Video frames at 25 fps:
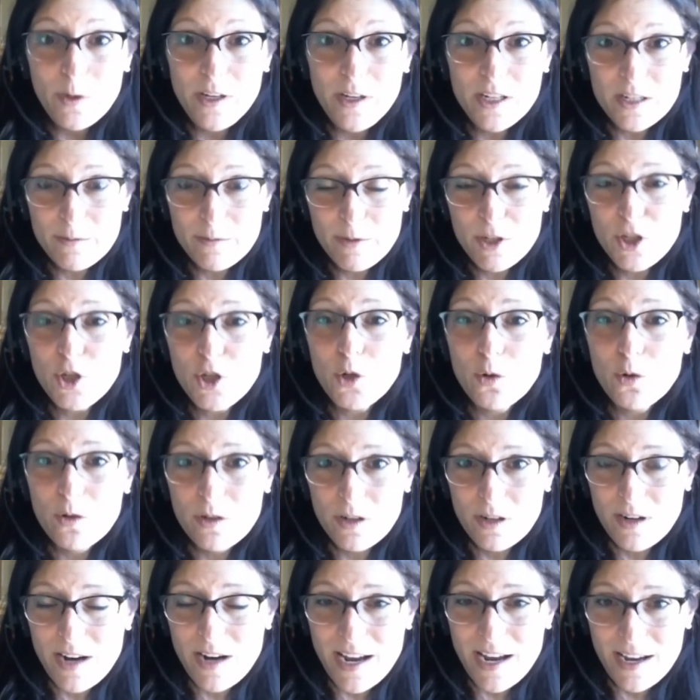We need to
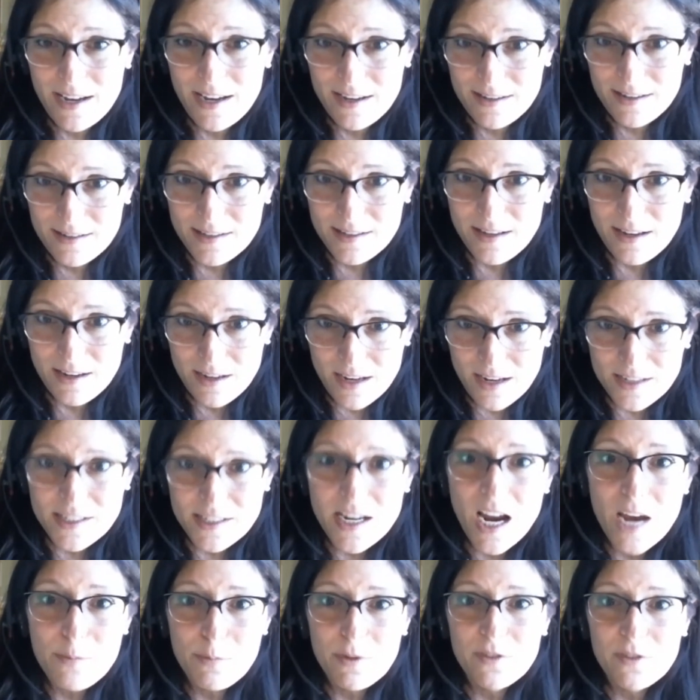mature as a
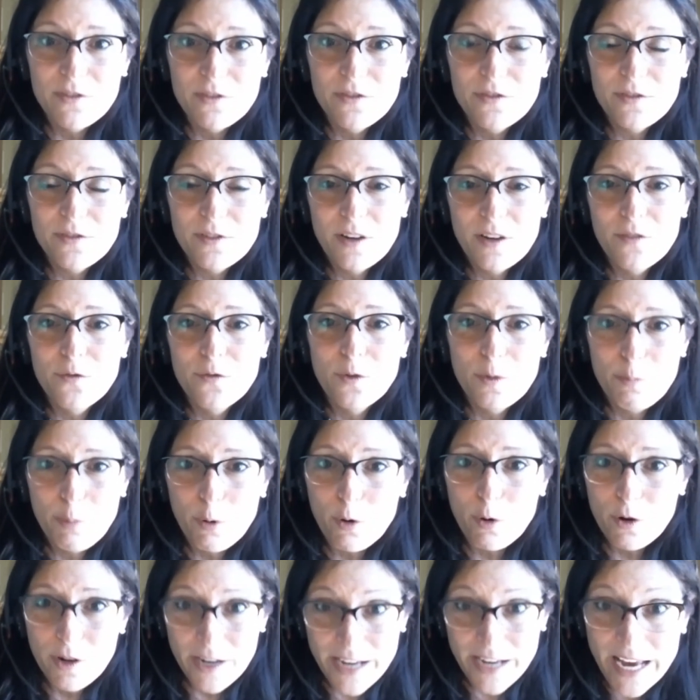type of
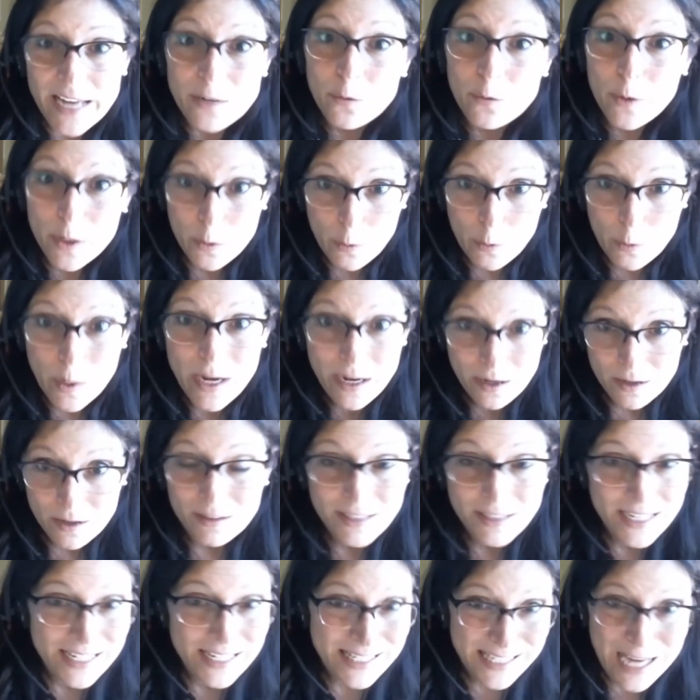reporting, and we will.
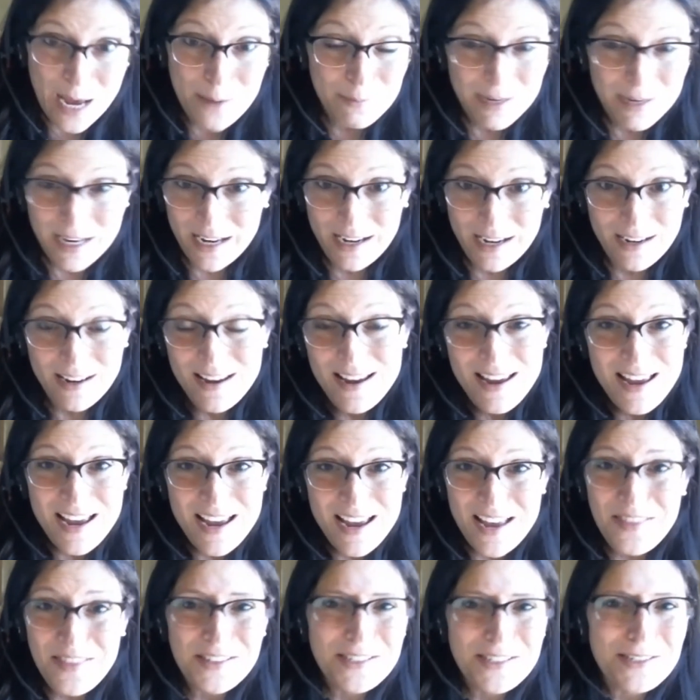It's coming.
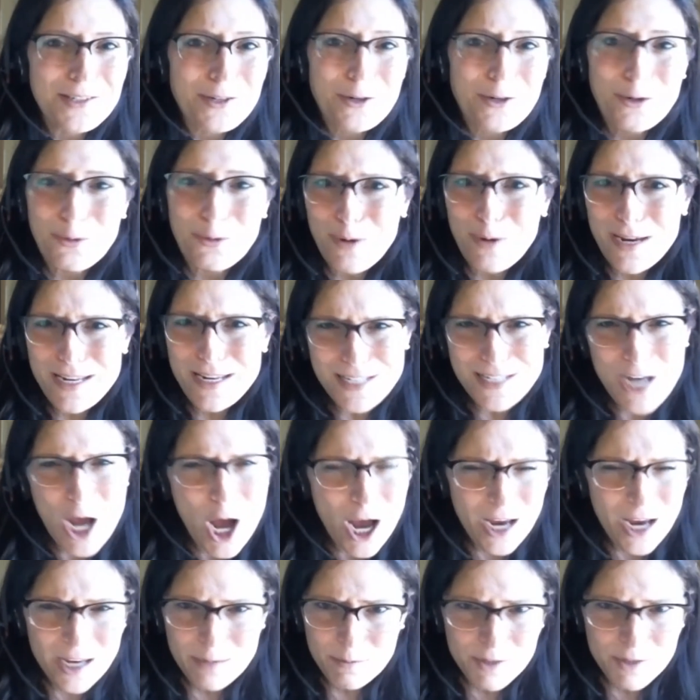And this is a great
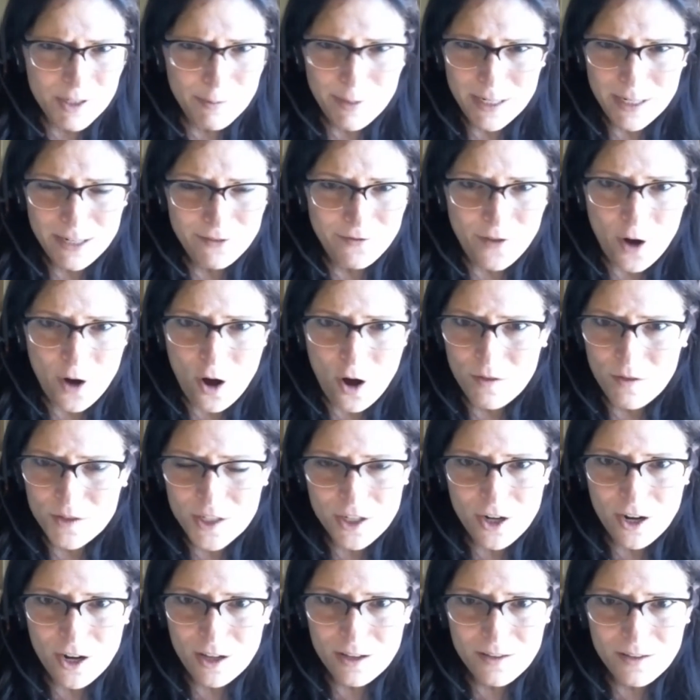time to be involved
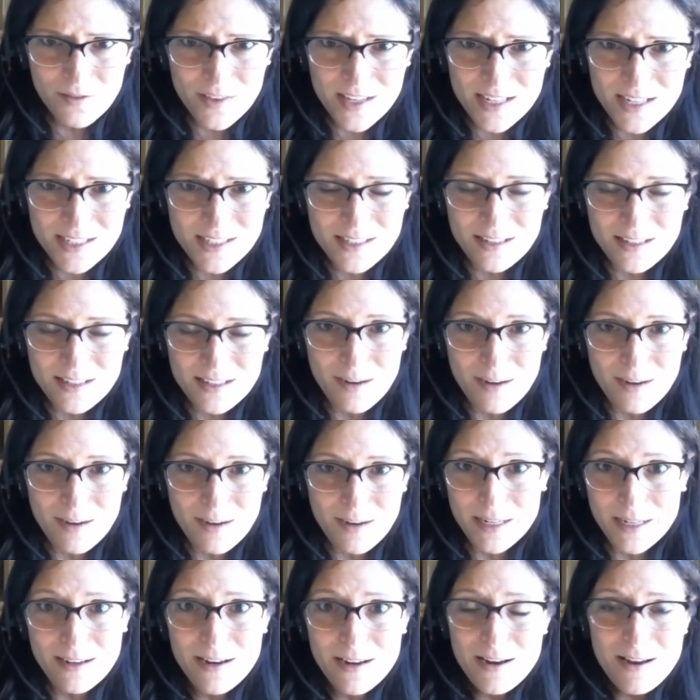in all of this. I
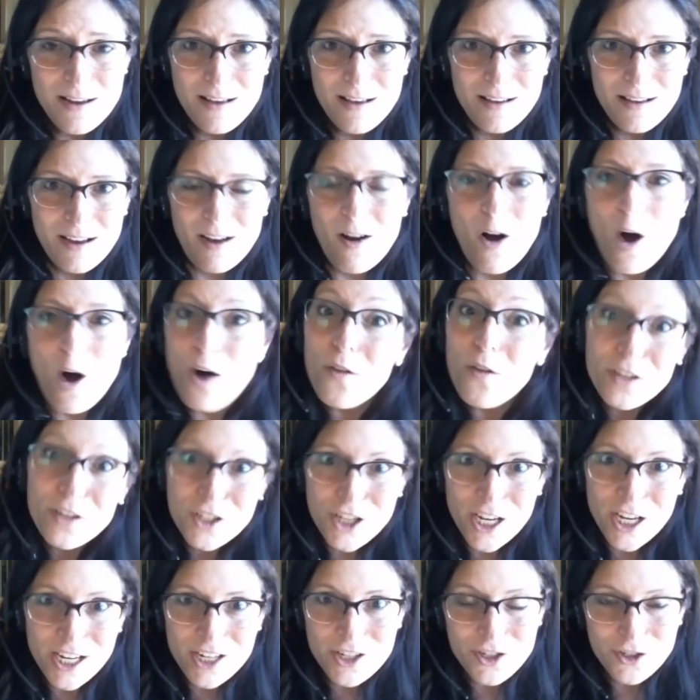mean, all the
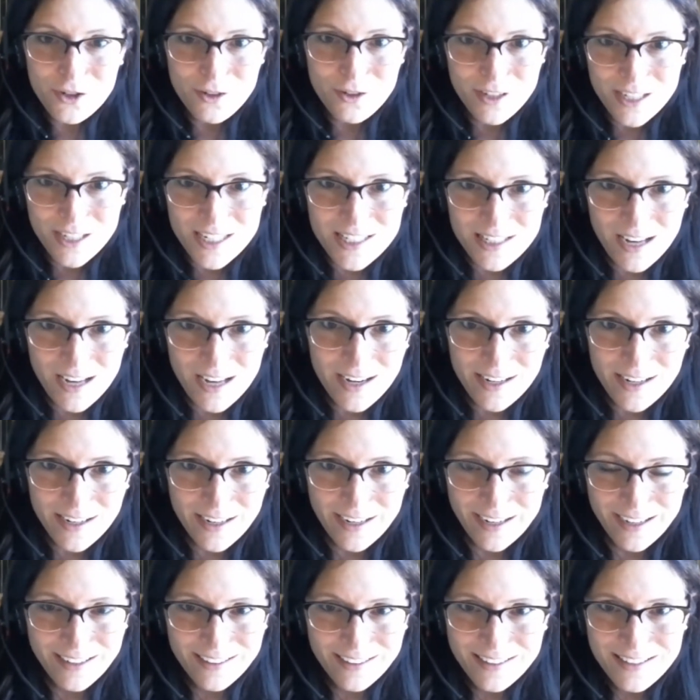changes are
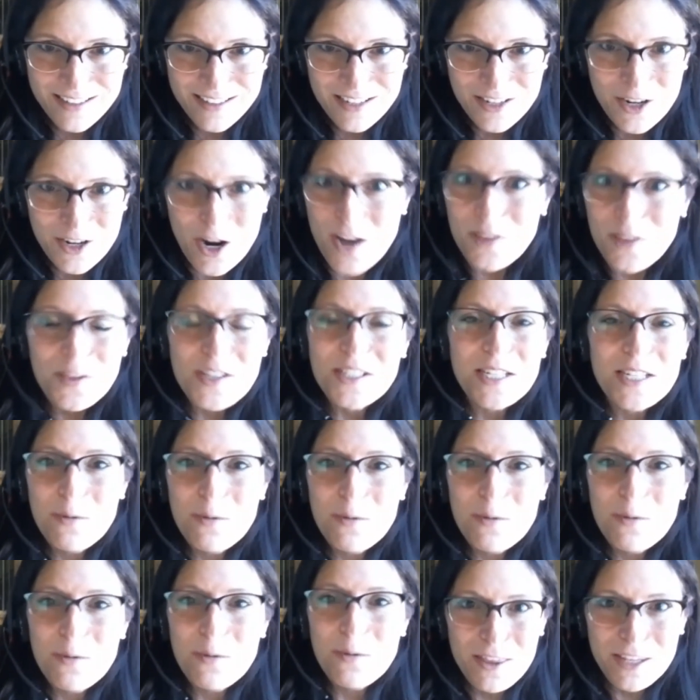exciting, not in the same
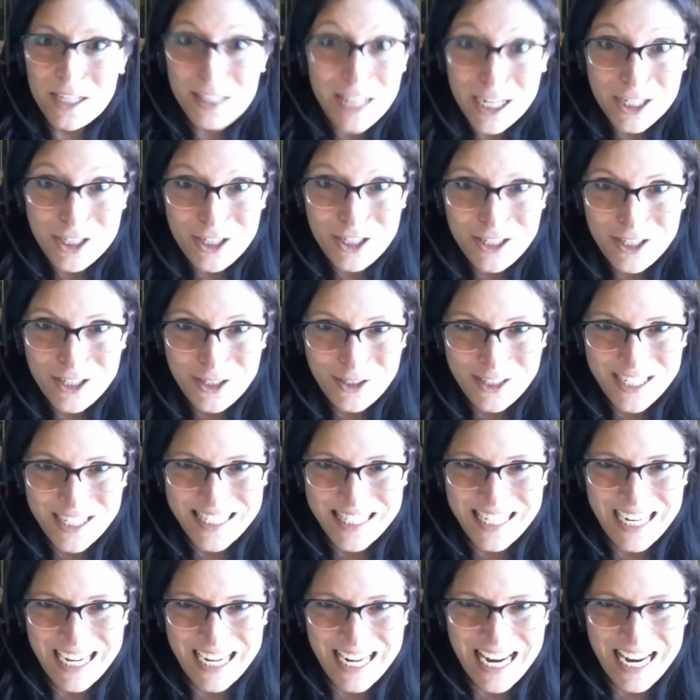way the elections are
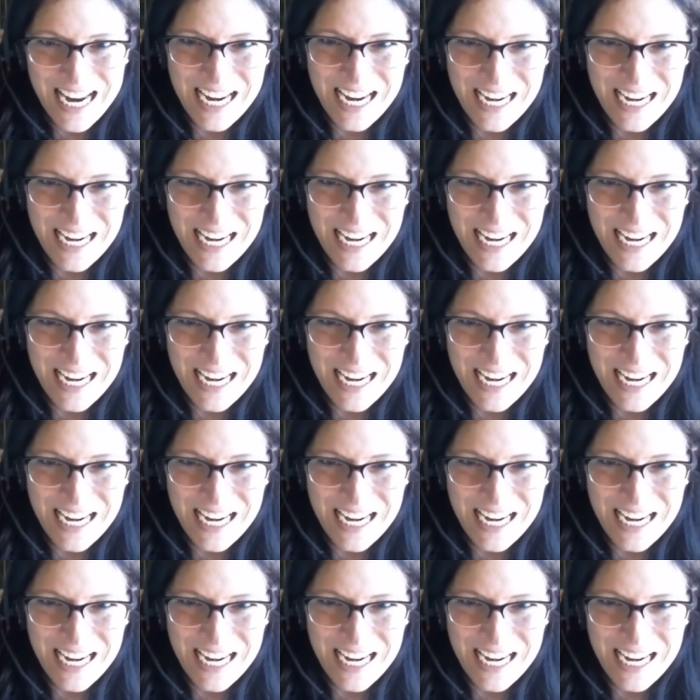exciting.